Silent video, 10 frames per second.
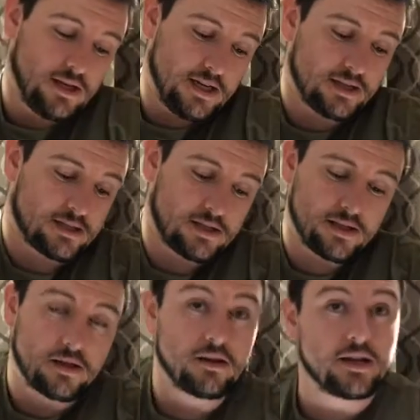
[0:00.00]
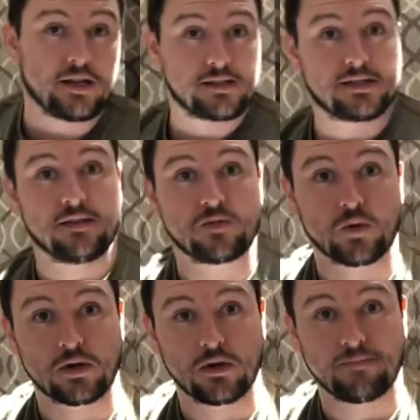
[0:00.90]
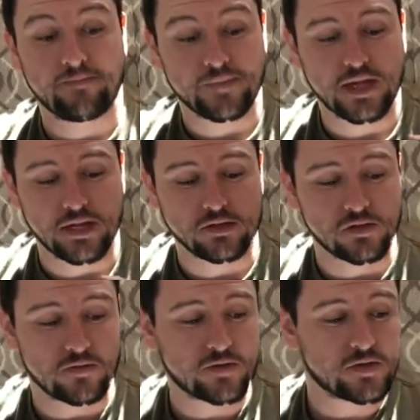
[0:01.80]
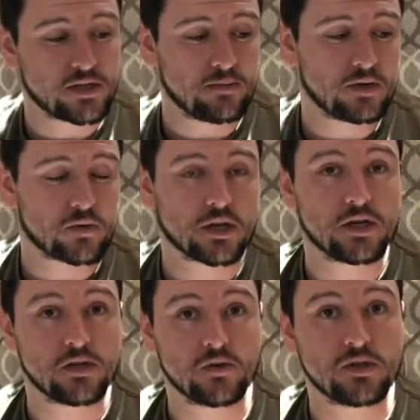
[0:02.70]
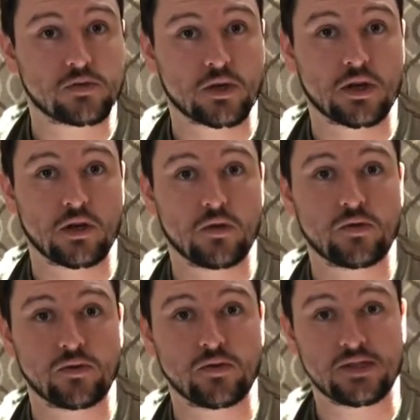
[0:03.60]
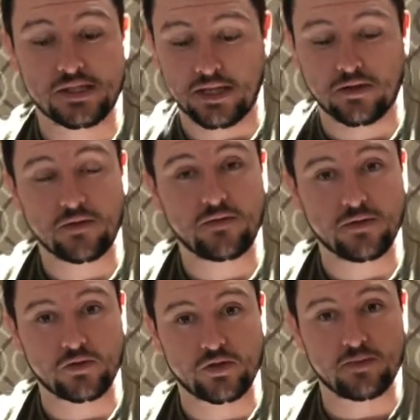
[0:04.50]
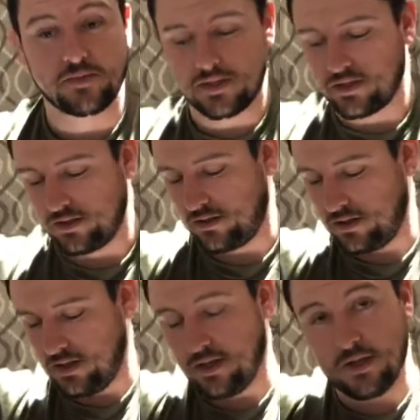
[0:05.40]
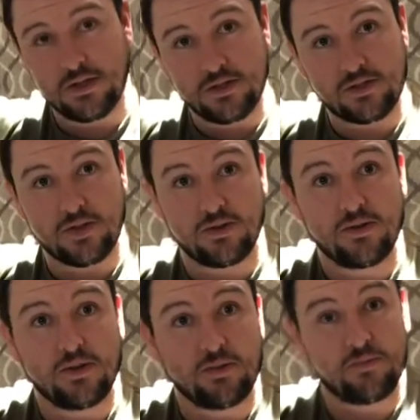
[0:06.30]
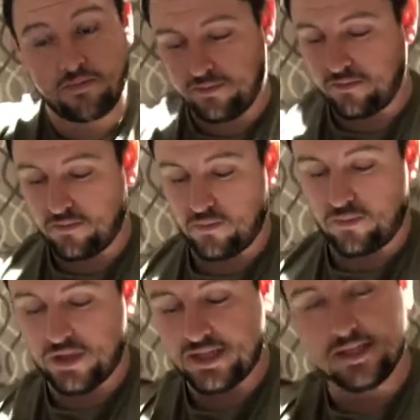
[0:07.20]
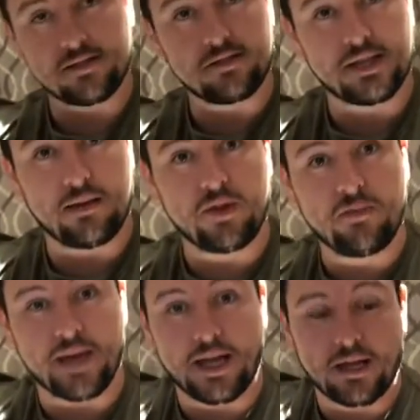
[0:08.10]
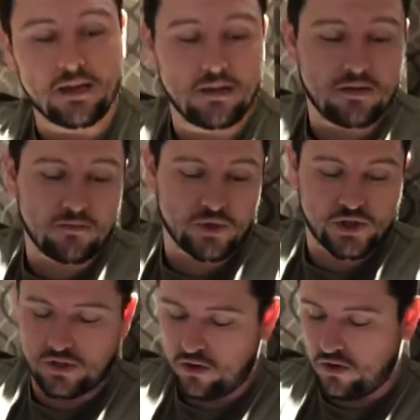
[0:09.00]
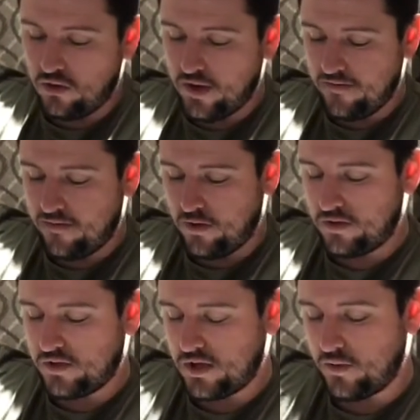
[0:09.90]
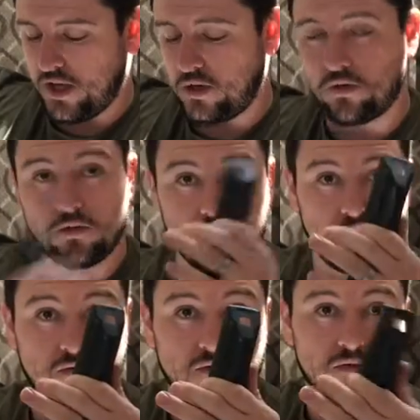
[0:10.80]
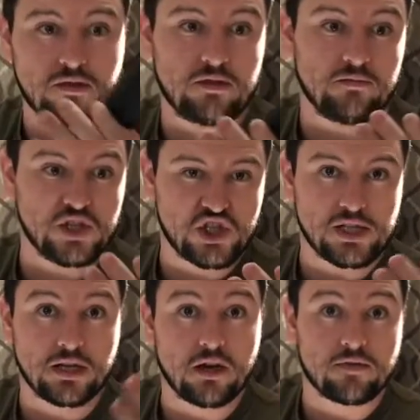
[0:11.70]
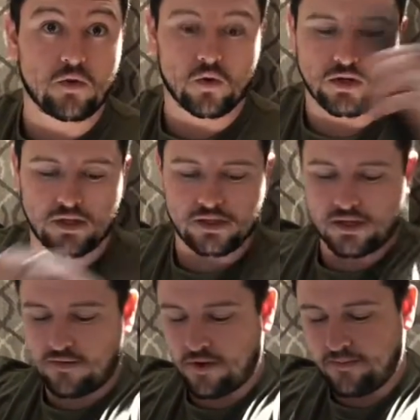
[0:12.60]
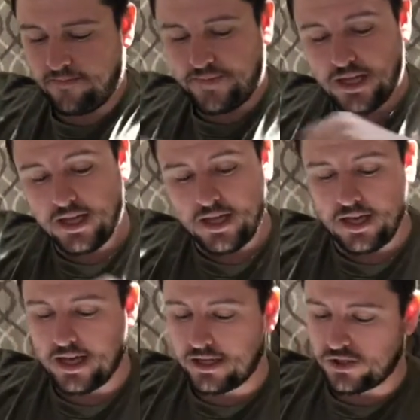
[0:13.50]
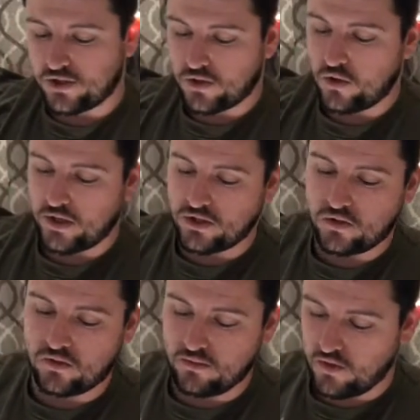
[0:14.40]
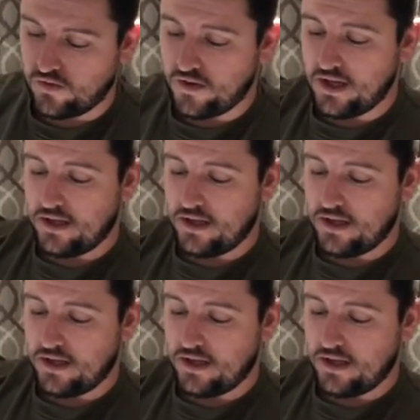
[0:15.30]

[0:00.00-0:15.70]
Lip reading: It's clear and it's safe to work on. Okay, so the first step that we're going to do is we're going to go through the standard field strip position. So, press this little tab on the back, push it all the way forward so that way you can remove the machine cover or dust cover. Next, you're going to remove